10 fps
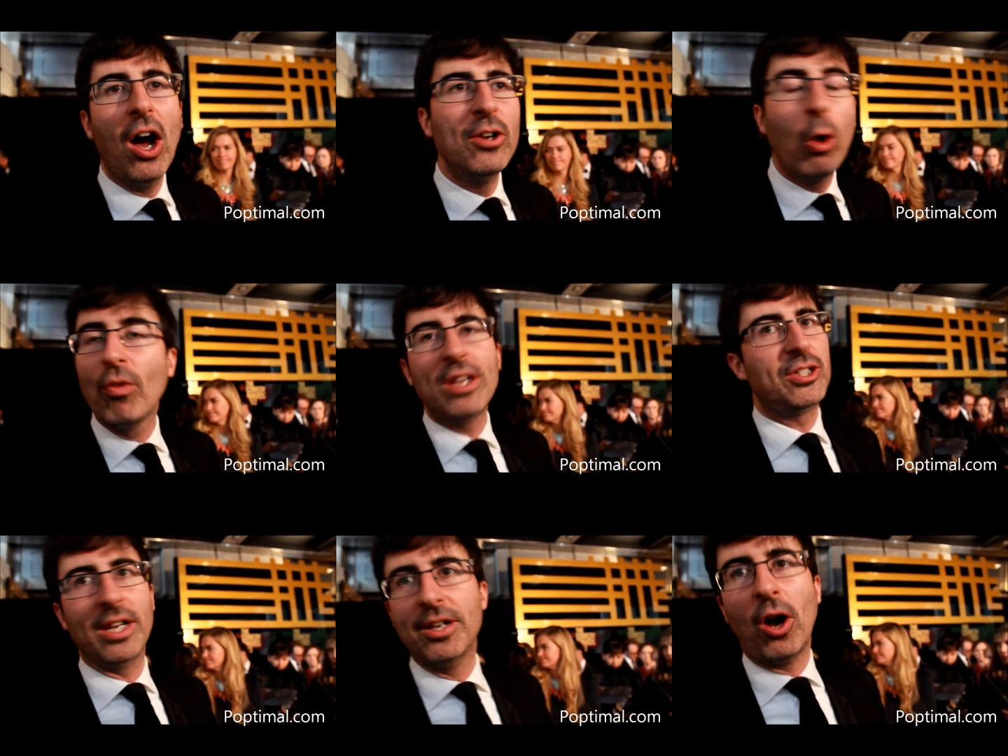Uh, not
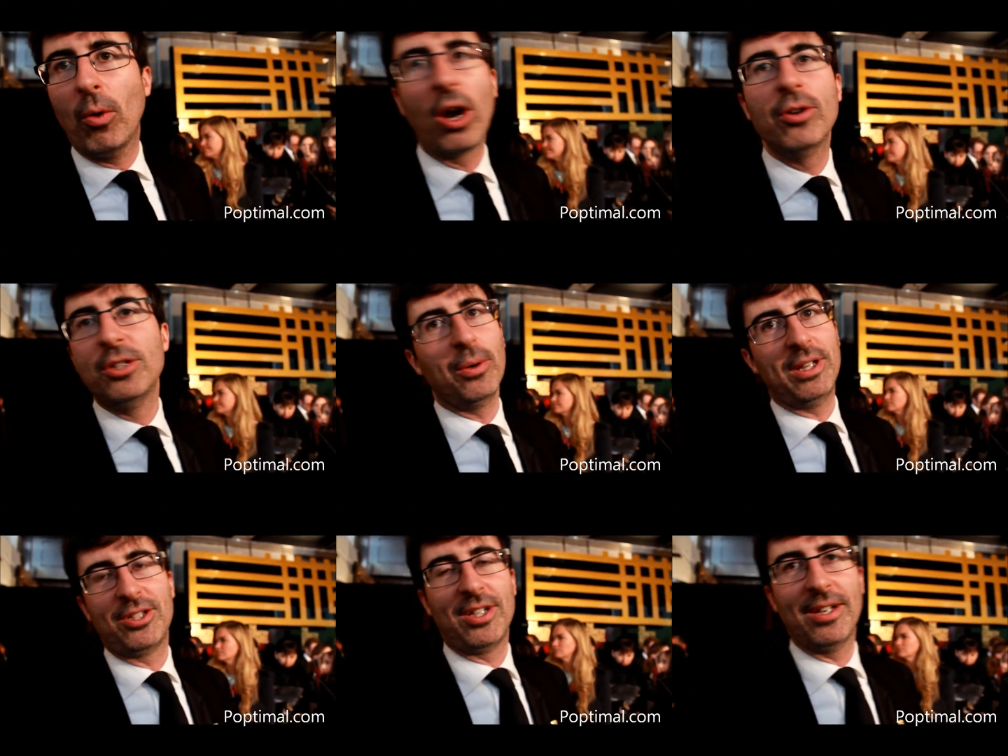this year. No, I couldn't do
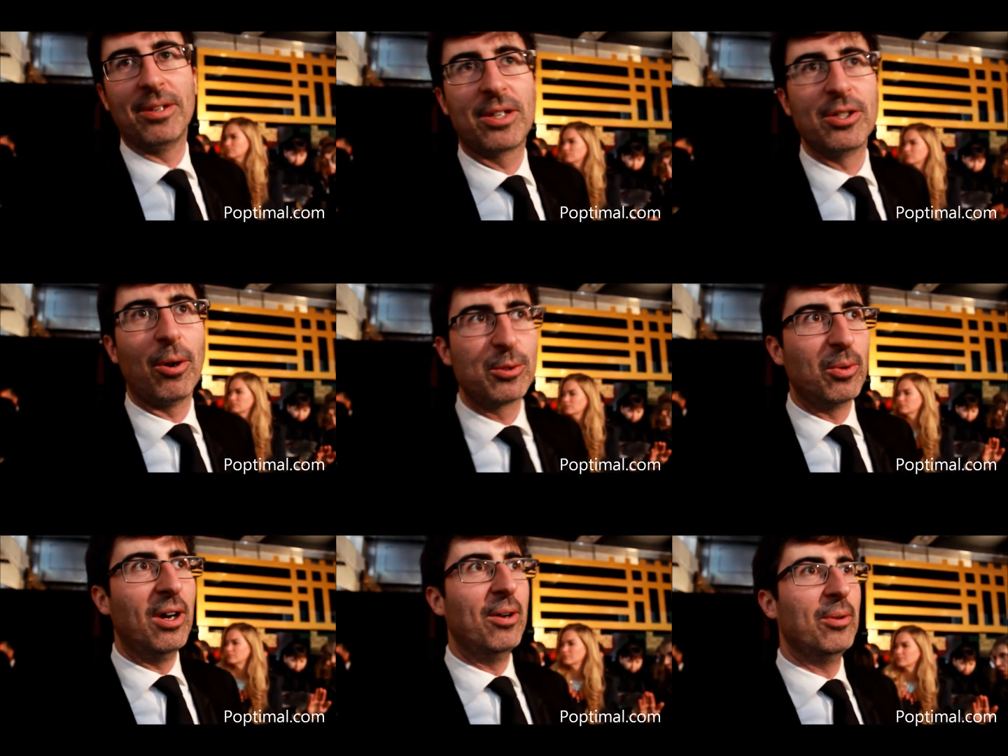it this year because I was
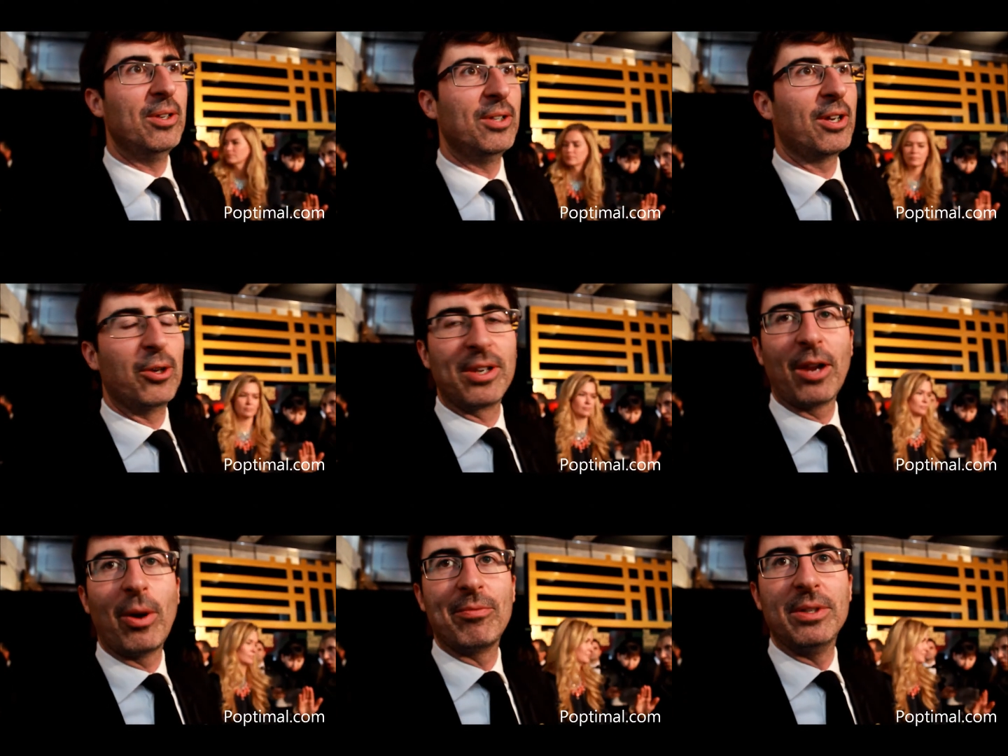couldn't
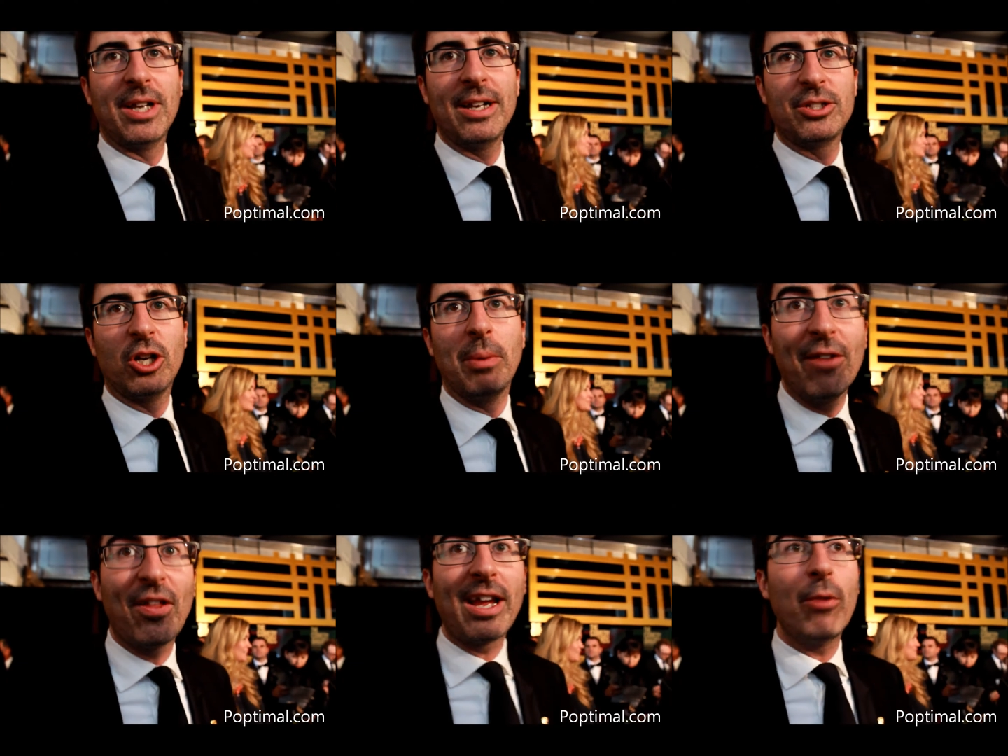get away from the Daily Show. But
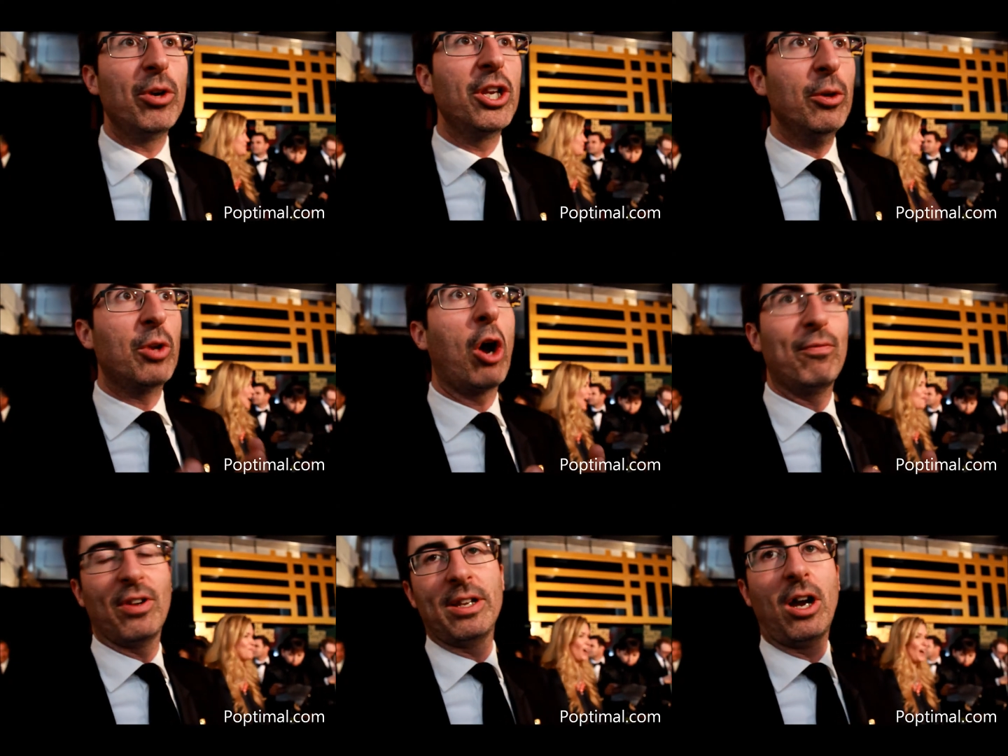if they get renewed,
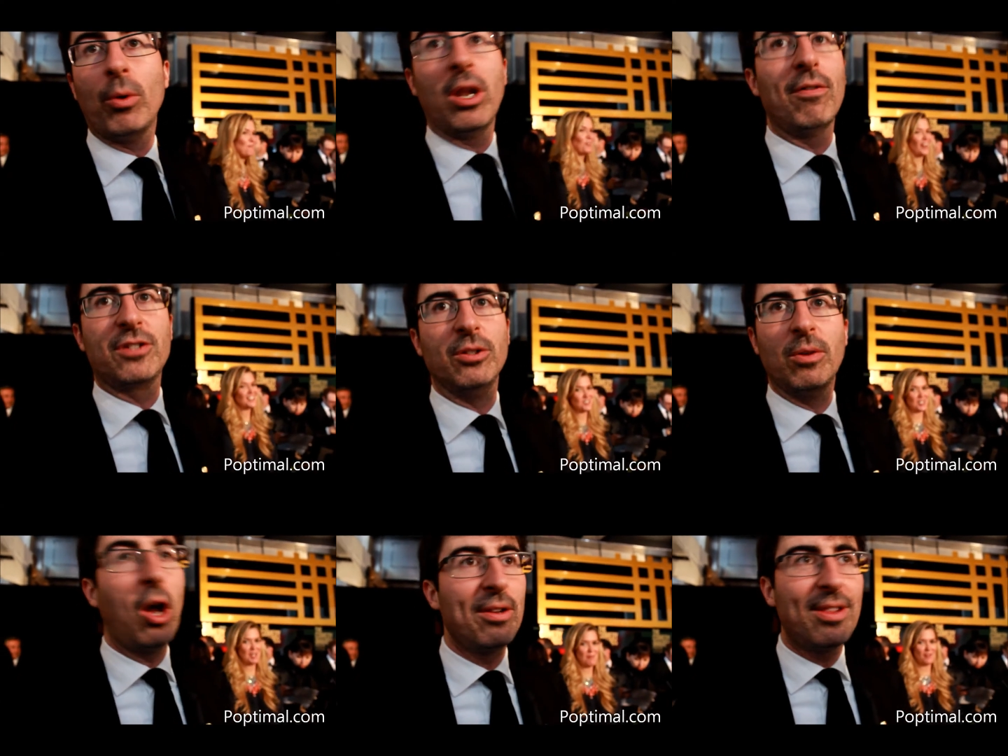hopefully, I would love to.
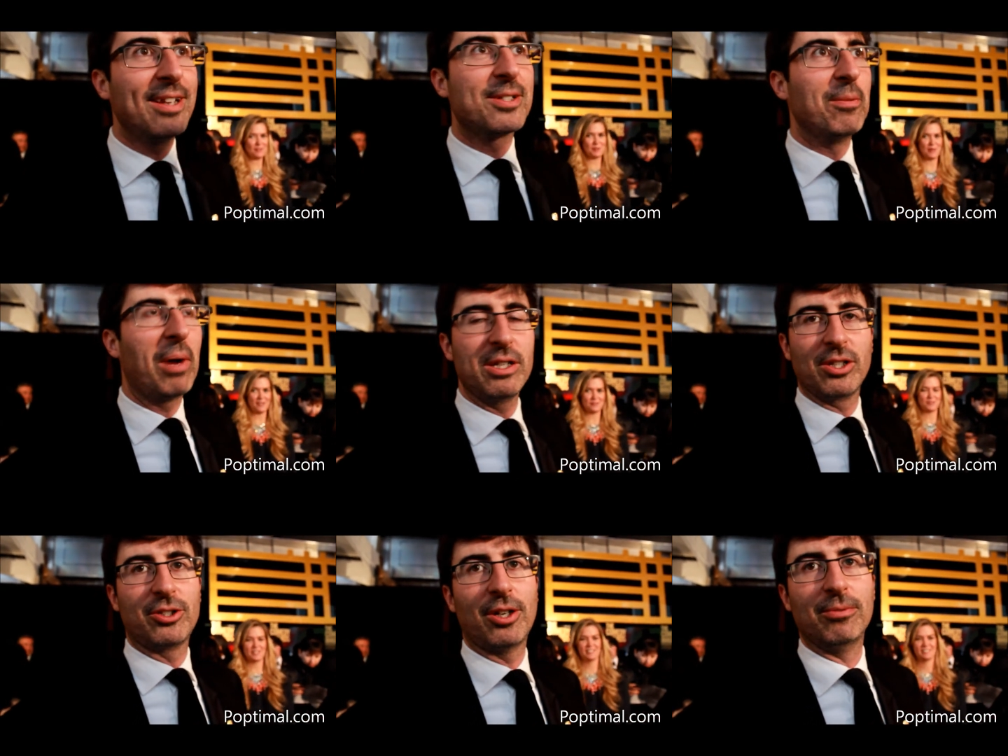I think it's an
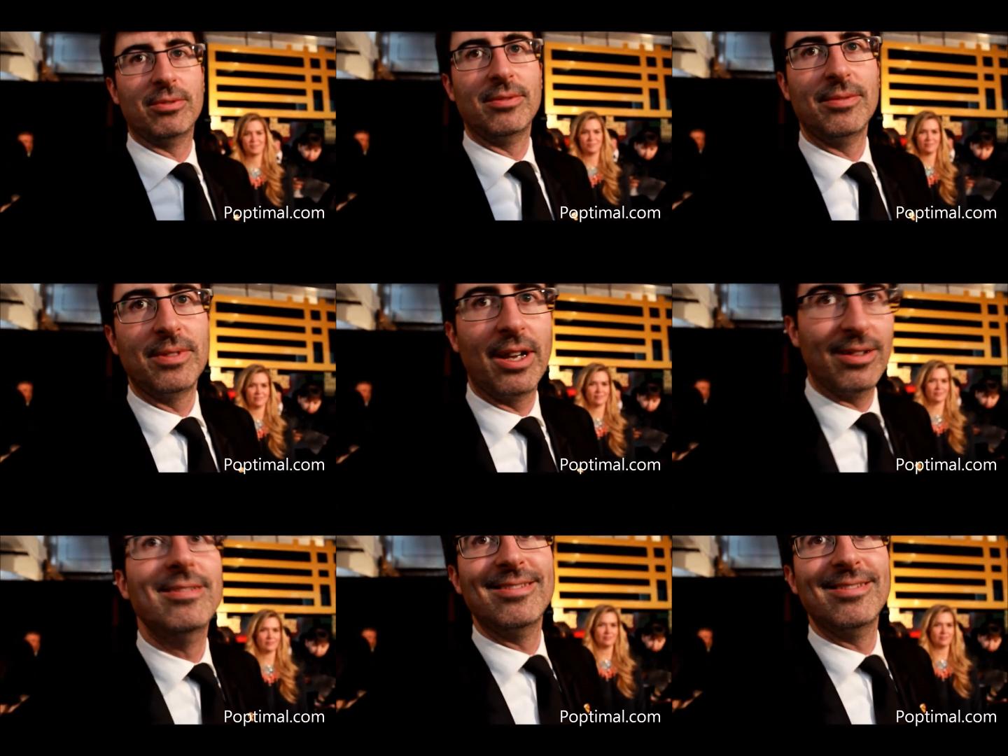amazing show. Yeah.